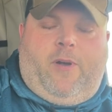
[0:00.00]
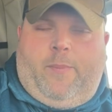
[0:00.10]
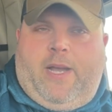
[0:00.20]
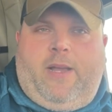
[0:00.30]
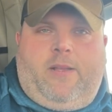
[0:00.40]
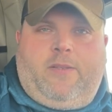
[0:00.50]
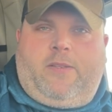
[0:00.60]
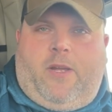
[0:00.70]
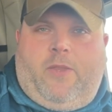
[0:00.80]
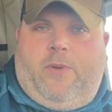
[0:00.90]
miles
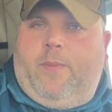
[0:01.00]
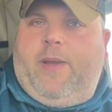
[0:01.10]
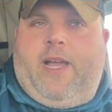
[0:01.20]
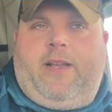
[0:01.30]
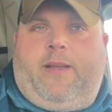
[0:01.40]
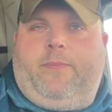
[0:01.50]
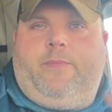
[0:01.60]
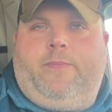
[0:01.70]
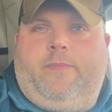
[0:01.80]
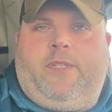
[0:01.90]
on the way back.
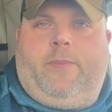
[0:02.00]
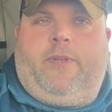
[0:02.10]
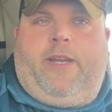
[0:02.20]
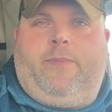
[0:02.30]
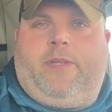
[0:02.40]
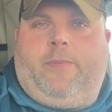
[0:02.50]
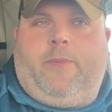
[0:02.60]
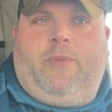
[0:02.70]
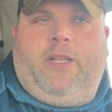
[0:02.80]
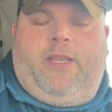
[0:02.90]
Sometimes I'm
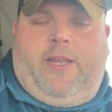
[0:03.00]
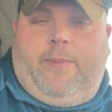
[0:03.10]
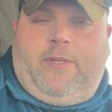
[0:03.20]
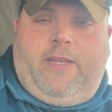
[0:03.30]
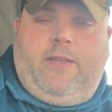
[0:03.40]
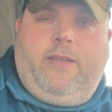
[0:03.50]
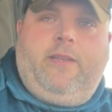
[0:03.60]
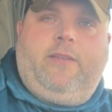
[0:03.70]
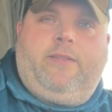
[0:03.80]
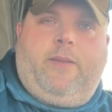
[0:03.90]
completely empty.
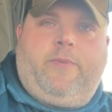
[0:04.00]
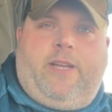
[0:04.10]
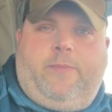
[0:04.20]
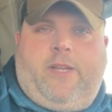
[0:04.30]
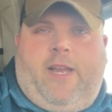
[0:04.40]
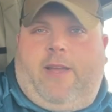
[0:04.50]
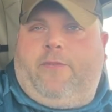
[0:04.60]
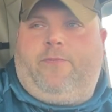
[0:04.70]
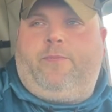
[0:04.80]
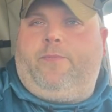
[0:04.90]
Sometimes I
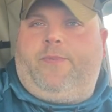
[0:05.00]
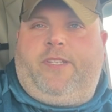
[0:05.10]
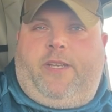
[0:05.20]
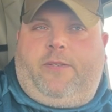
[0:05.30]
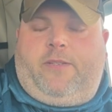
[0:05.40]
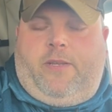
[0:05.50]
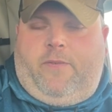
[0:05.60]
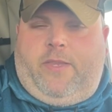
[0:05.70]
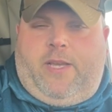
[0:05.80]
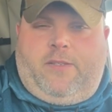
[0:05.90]
have 6,000 or
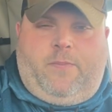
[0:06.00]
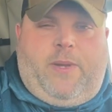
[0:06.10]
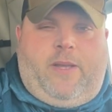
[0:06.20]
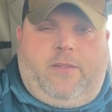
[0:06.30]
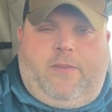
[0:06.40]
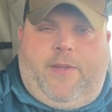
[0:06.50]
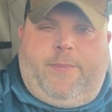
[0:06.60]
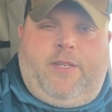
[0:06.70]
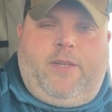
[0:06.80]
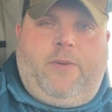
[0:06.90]
7,000 pounds of
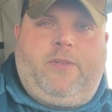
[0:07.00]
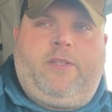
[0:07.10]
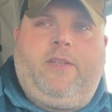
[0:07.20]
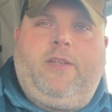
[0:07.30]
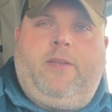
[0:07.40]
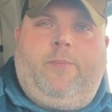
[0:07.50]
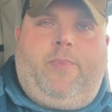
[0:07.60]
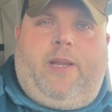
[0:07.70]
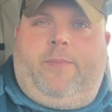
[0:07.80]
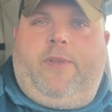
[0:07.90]
empty totes,
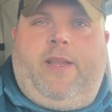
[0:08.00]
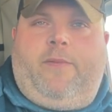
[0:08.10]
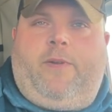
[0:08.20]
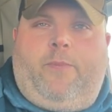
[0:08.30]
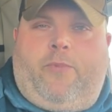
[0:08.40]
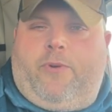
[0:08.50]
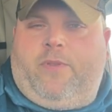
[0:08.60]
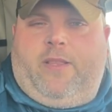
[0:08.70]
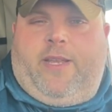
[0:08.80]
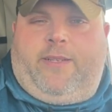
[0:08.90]
but I'm never more
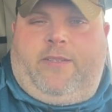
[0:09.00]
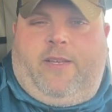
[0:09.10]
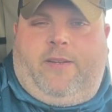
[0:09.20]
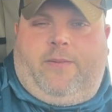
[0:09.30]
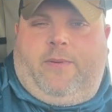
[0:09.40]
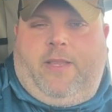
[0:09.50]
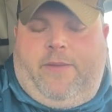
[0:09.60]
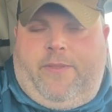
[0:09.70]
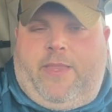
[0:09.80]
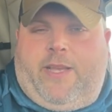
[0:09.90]
than like 10 or
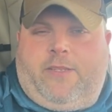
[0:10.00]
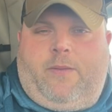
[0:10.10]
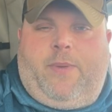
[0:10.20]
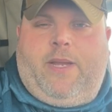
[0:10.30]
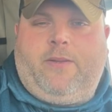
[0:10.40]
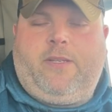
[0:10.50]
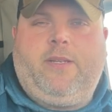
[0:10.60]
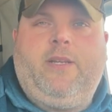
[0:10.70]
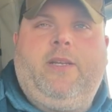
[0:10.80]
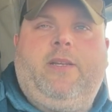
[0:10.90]
11,000 pounds.
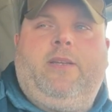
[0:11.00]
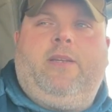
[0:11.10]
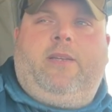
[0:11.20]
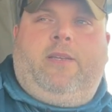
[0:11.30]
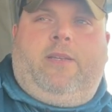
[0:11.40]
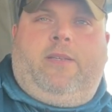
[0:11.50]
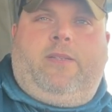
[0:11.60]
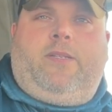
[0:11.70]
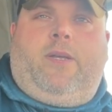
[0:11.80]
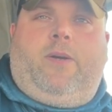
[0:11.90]

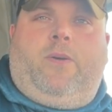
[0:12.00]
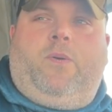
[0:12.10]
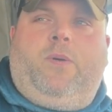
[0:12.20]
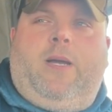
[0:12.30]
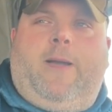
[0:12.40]
So